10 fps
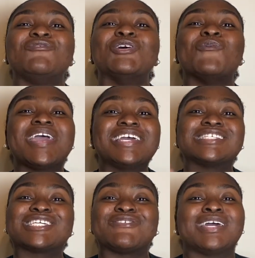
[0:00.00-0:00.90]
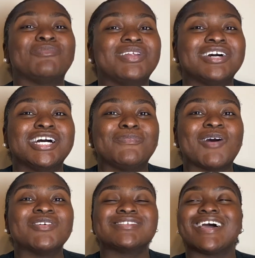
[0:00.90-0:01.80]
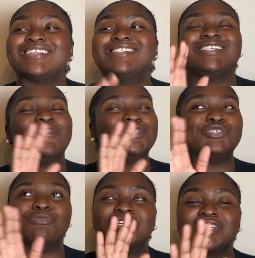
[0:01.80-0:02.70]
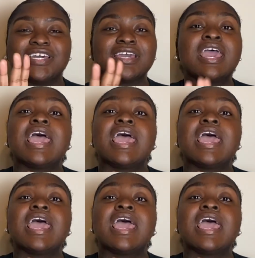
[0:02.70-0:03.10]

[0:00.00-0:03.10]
the way it's scrambled up, I was like, this is giving too much egg.